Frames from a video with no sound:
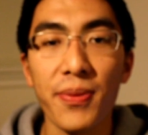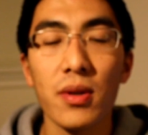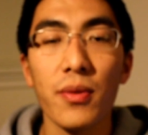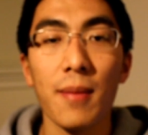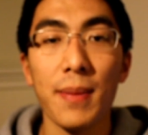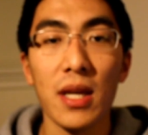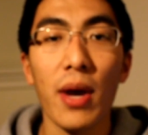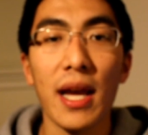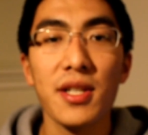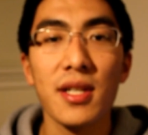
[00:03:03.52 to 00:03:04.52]
with the
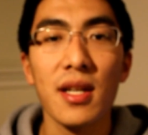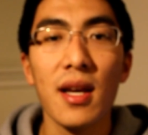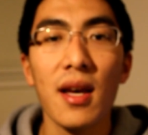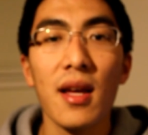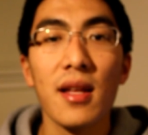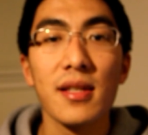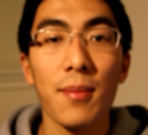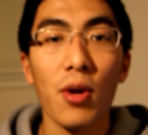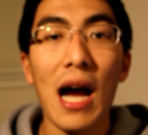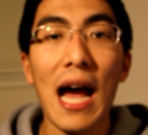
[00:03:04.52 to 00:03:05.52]
B-U-H,
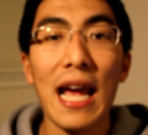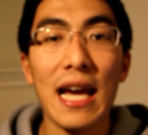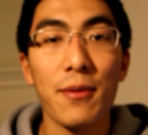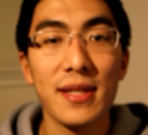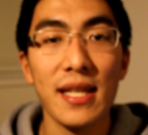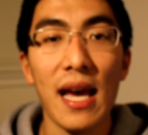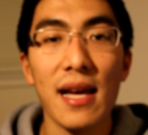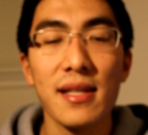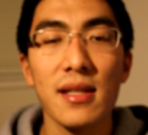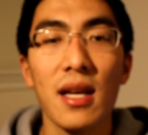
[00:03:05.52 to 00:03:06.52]
cymbal or hi-hat with
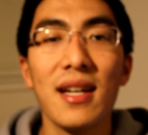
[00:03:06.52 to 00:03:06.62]
TS,